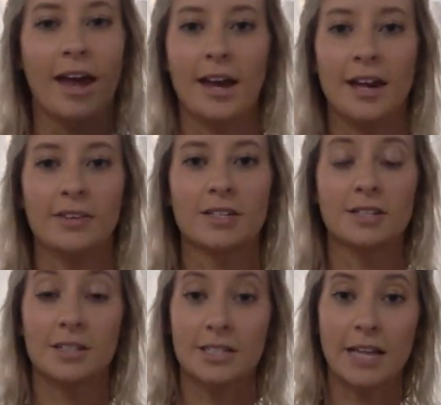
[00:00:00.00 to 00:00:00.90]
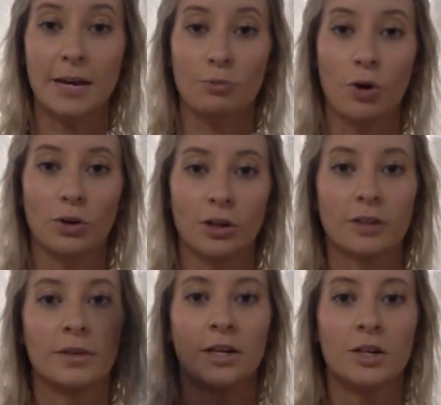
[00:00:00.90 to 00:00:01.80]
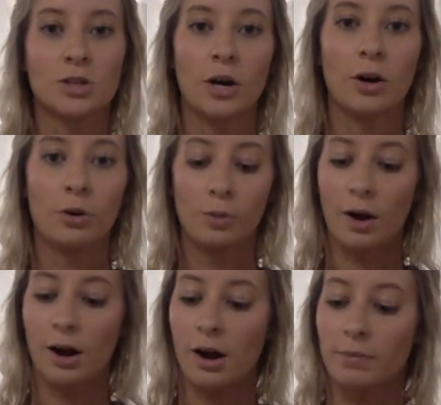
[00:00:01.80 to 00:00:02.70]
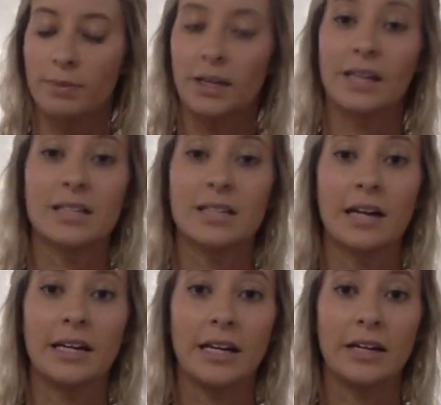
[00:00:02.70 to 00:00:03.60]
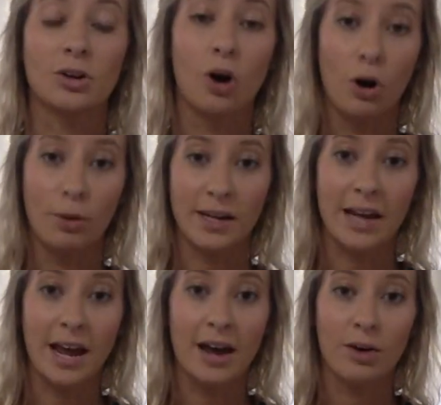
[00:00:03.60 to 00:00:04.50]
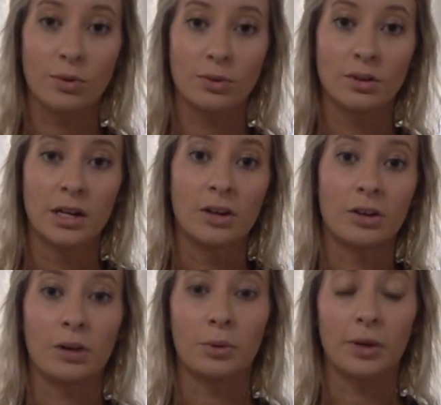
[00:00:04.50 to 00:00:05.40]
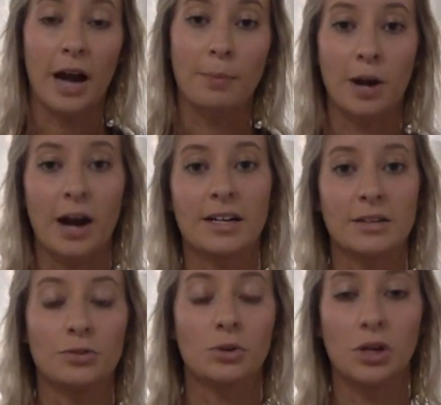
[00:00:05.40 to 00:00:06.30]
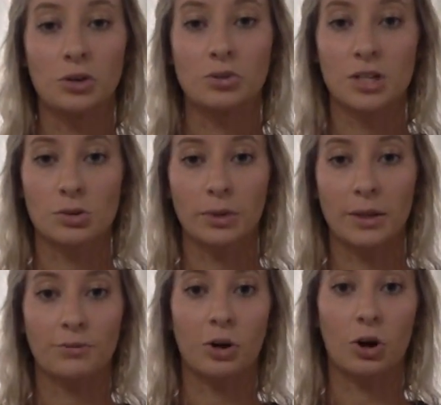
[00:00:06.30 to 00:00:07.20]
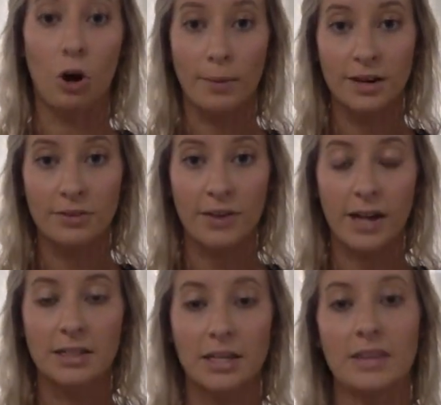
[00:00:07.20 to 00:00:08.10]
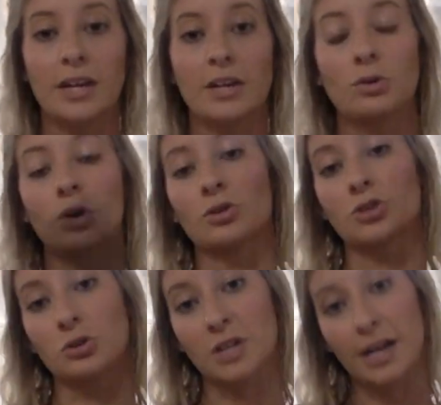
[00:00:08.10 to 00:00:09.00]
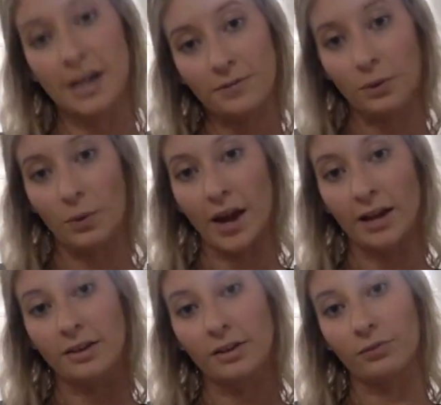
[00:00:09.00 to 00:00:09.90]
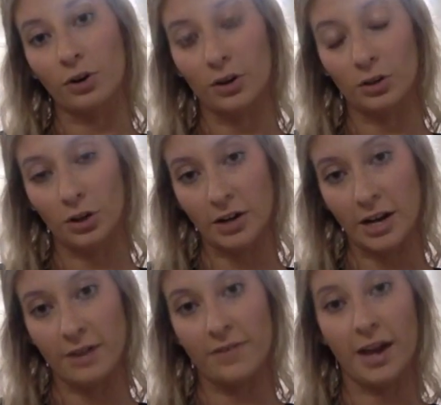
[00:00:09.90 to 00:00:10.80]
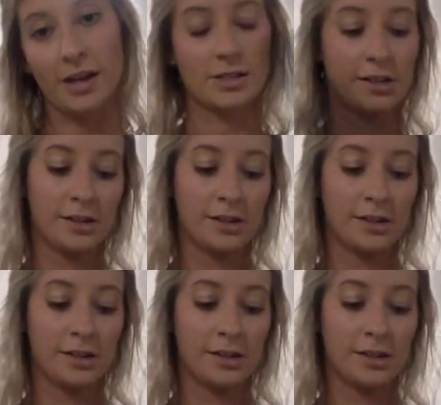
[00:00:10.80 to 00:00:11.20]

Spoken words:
and this is a steamroller. So kids that need calming down, they're really hyperactive, you can use this on them for a calming effect, and then you can also use it a different way for an alerting effect